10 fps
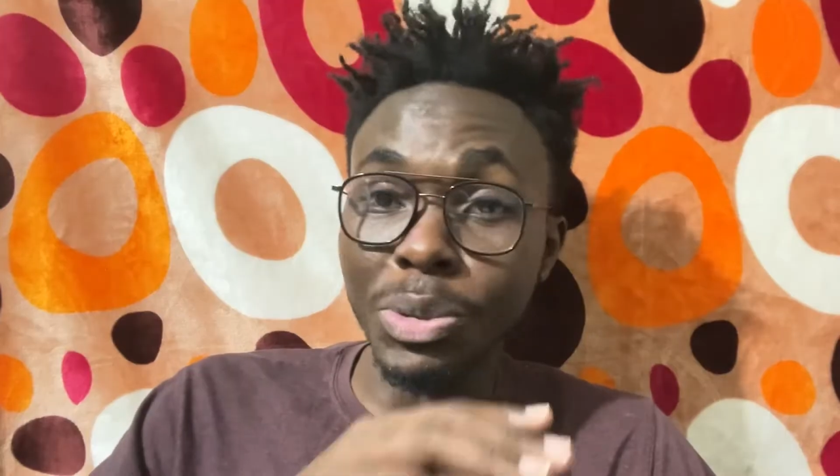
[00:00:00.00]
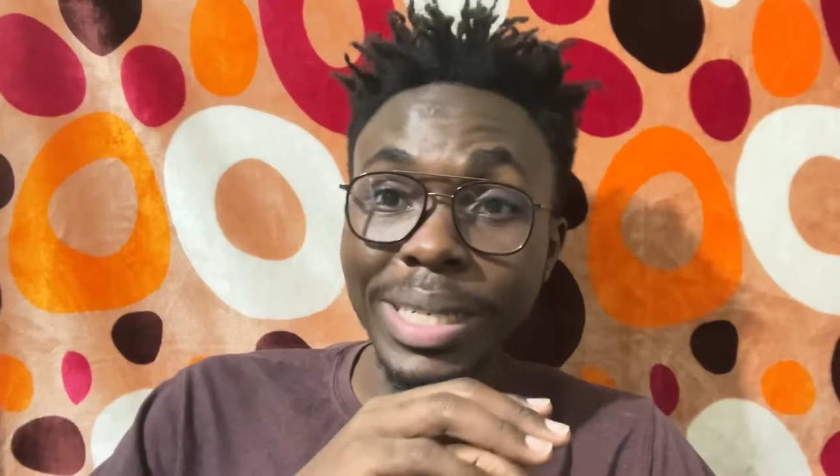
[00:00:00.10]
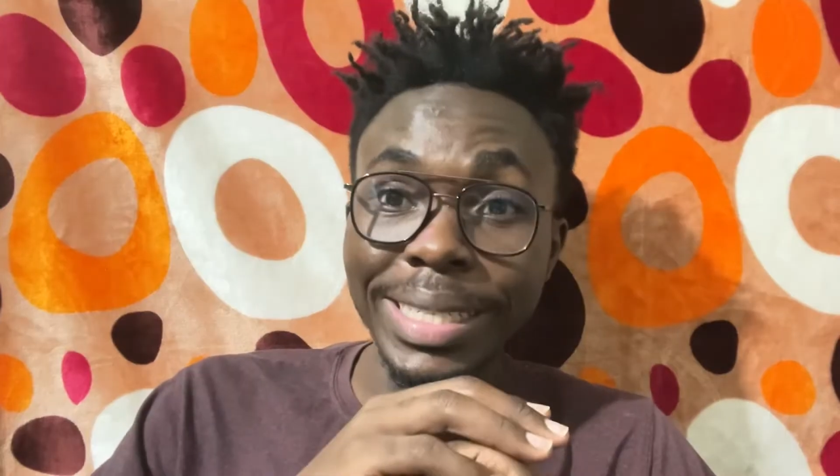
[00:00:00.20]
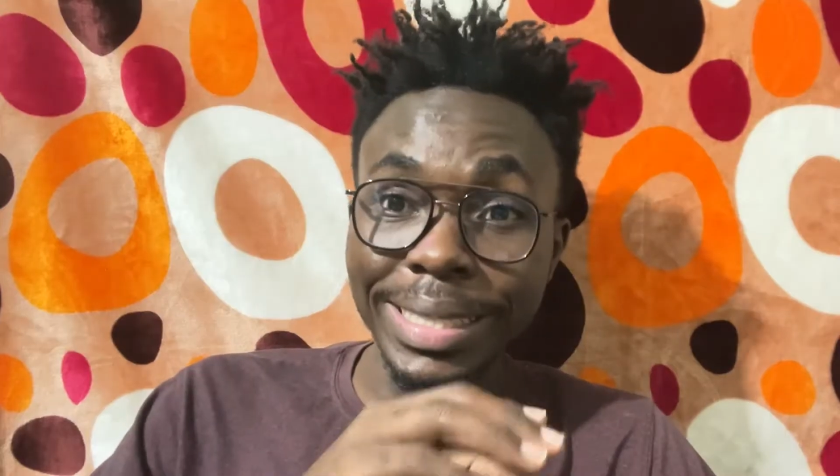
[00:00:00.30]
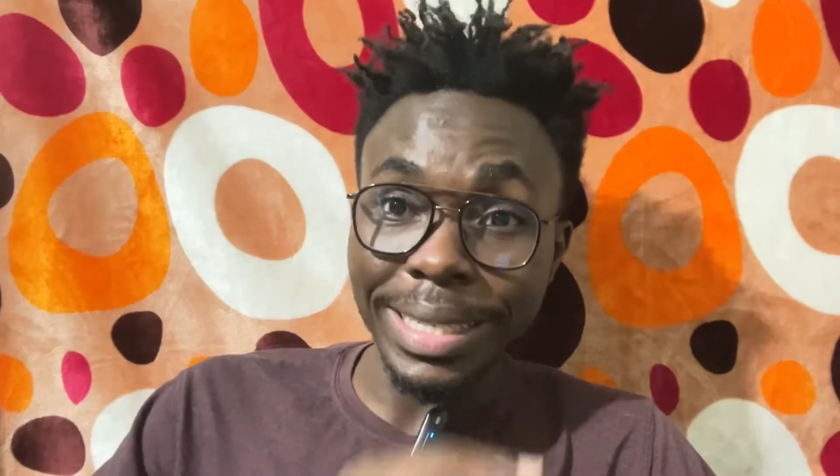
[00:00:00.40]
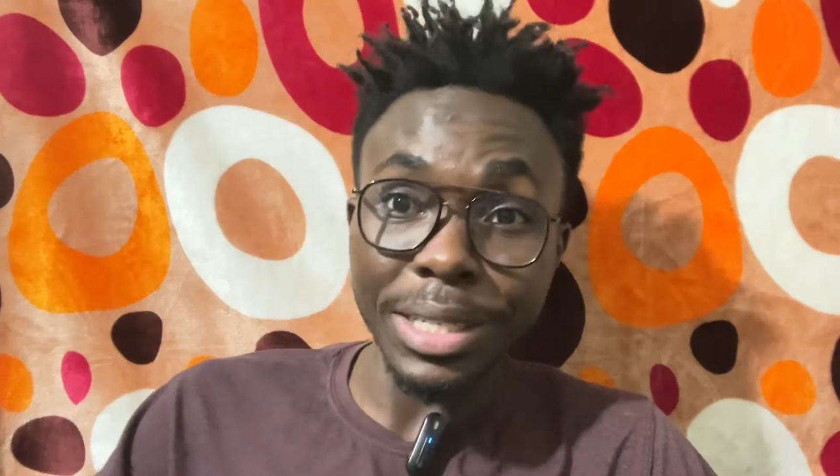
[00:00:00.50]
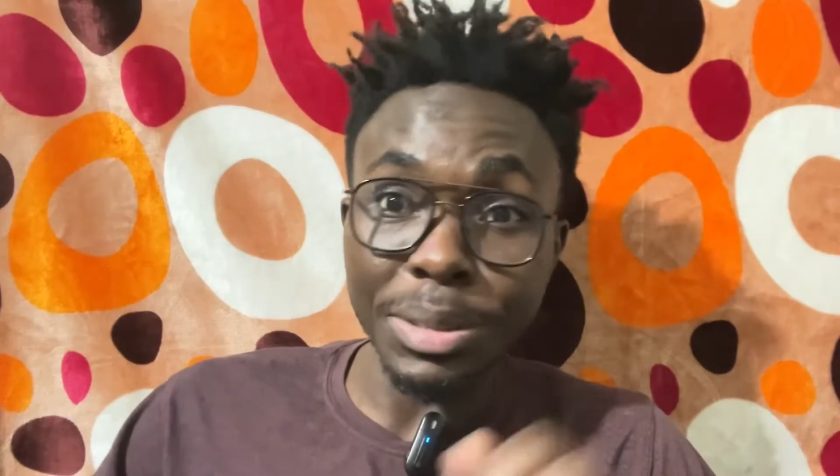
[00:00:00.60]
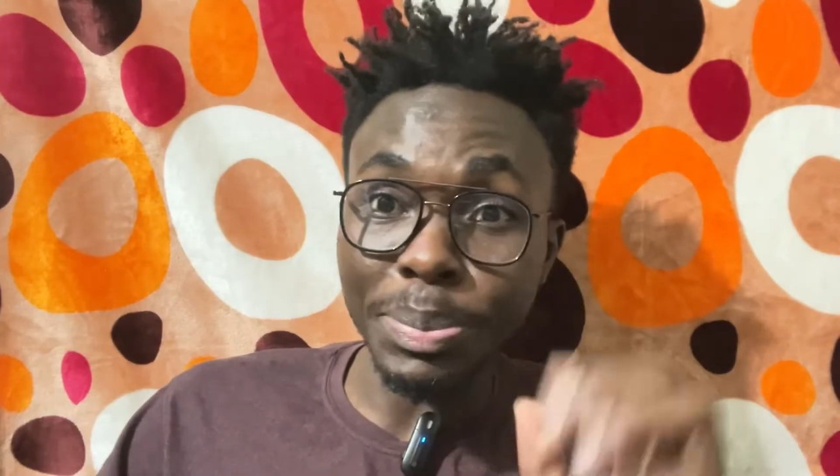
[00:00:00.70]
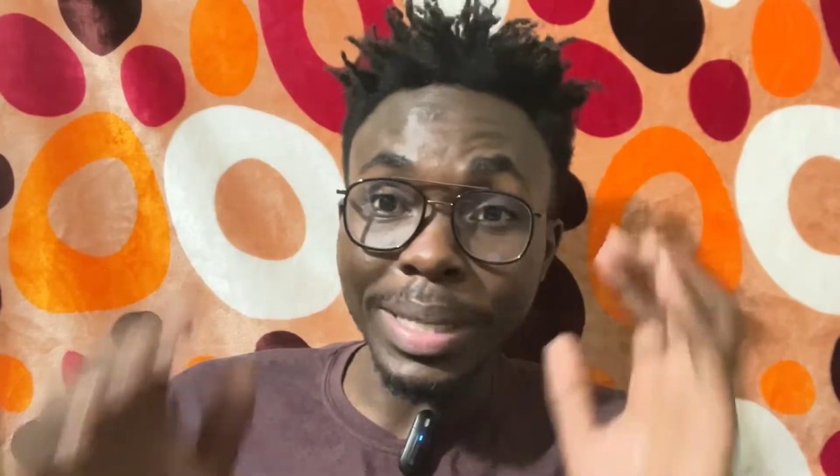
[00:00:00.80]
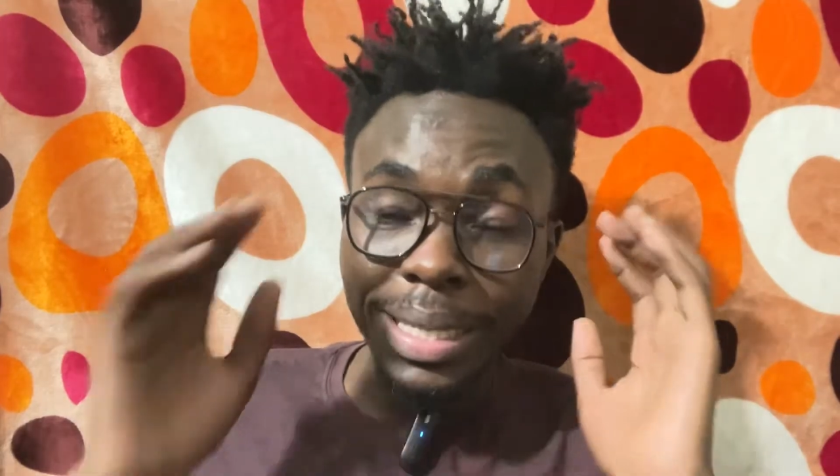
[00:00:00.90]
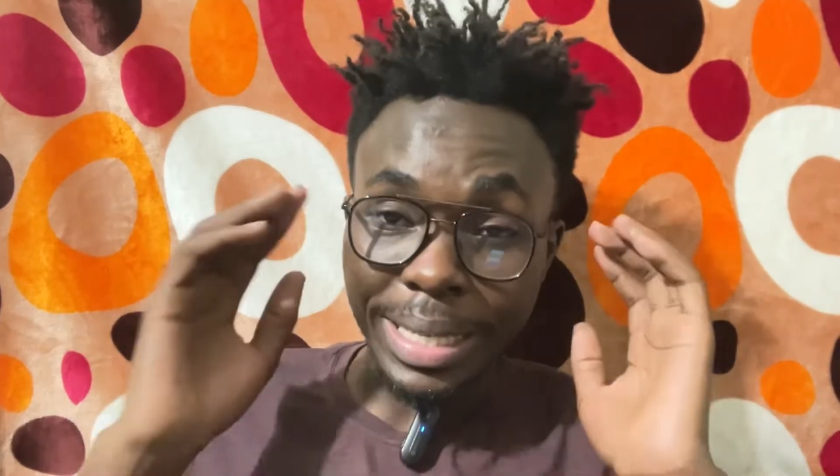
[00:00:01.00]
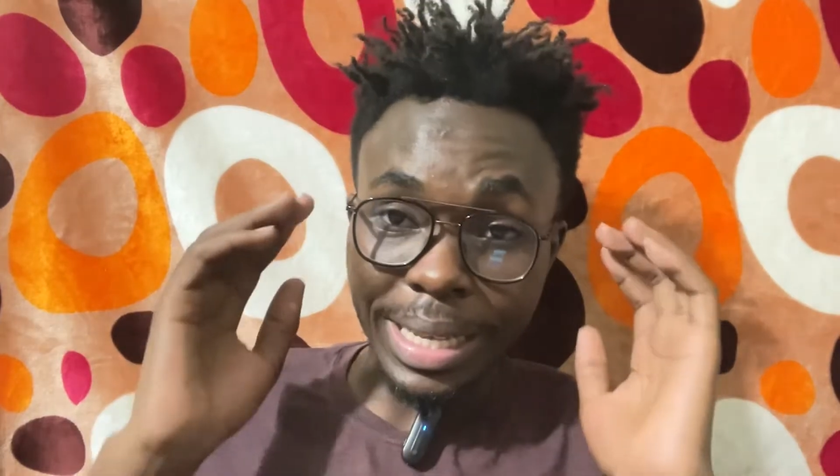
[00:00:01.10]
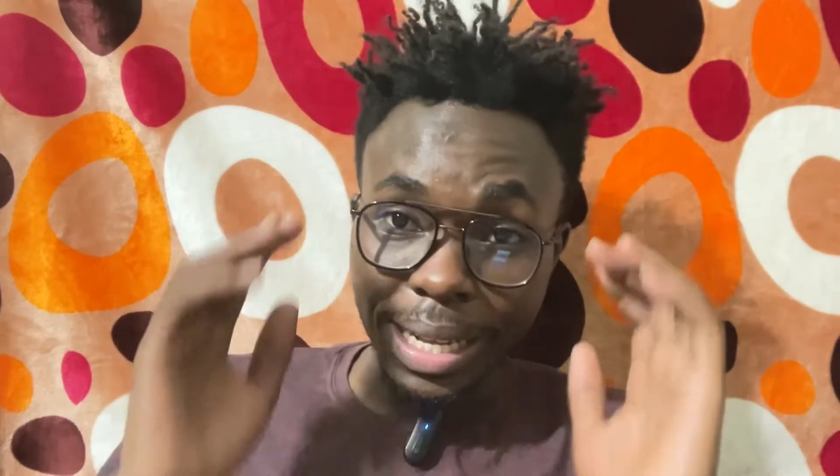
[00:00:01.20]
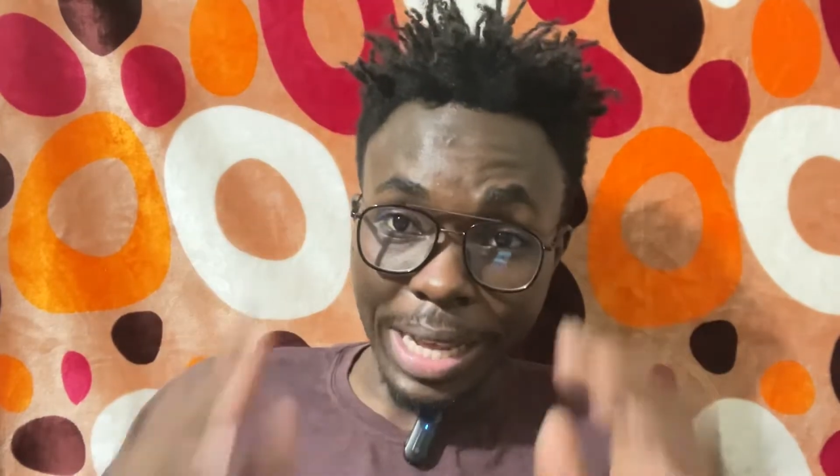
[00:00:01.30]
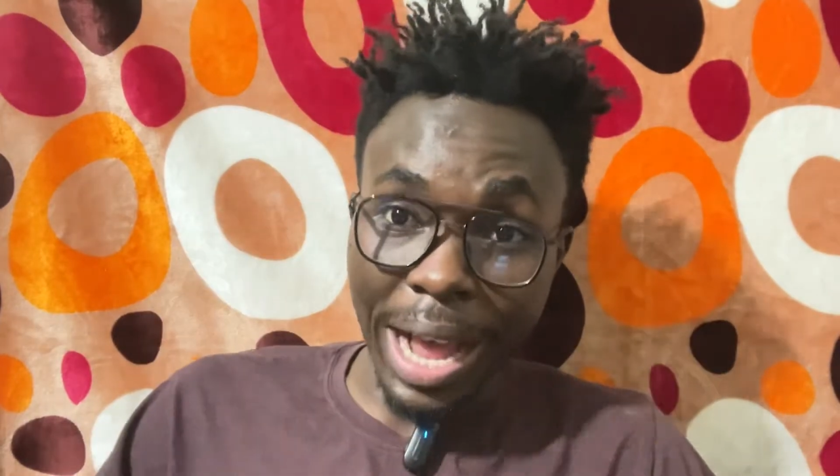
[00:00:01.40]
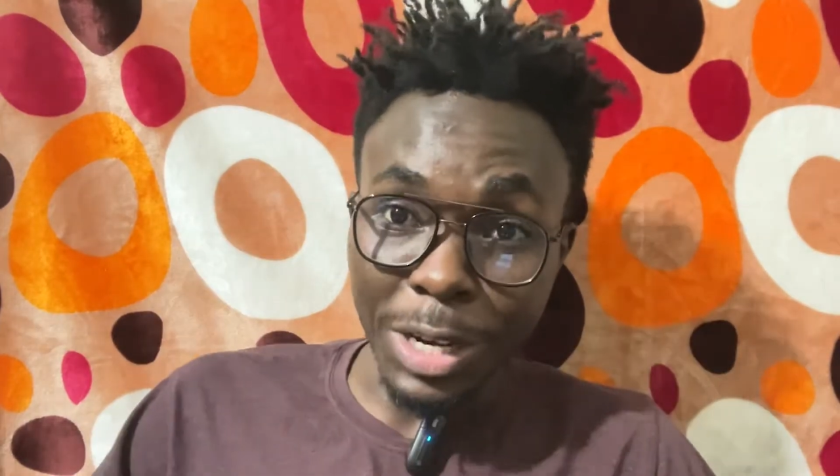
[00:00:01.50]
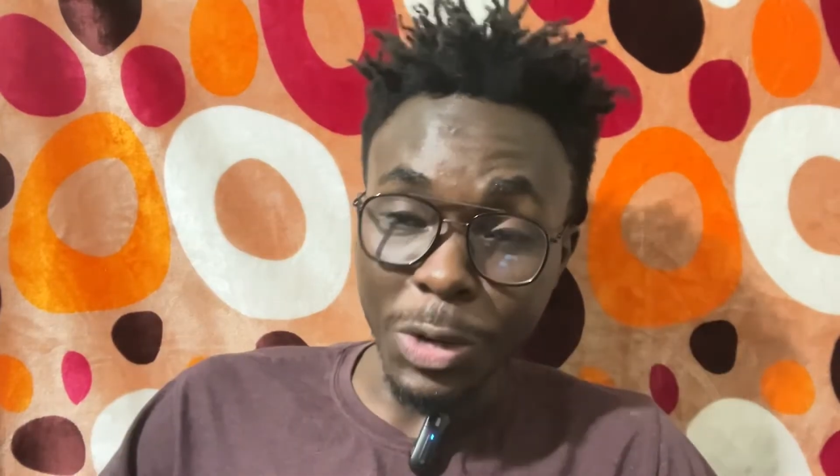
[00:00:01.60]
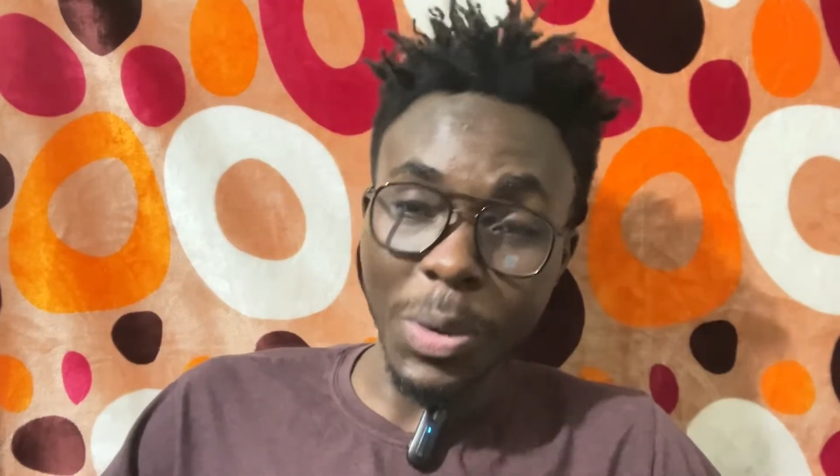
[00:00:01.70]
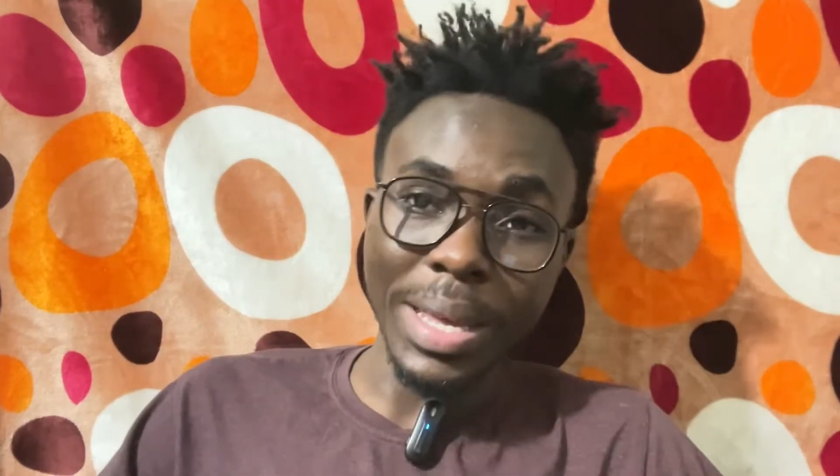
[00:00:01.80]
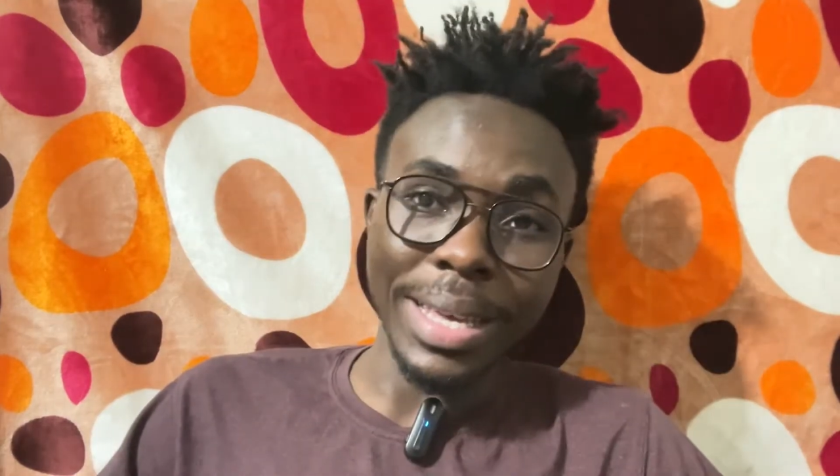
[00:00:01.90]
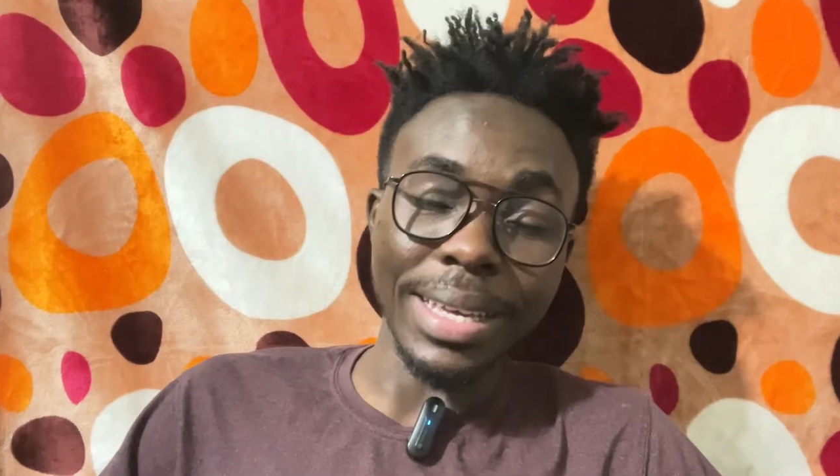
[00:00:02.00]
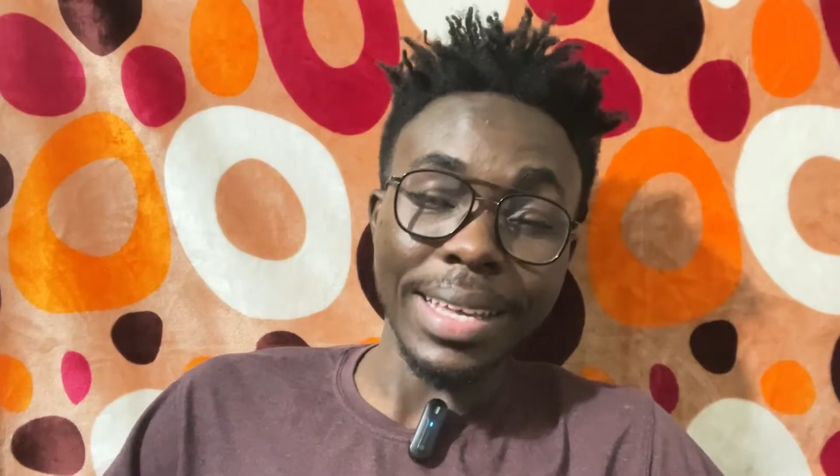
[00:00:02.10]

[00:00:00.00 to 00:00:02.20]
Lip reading: really terribly annoying.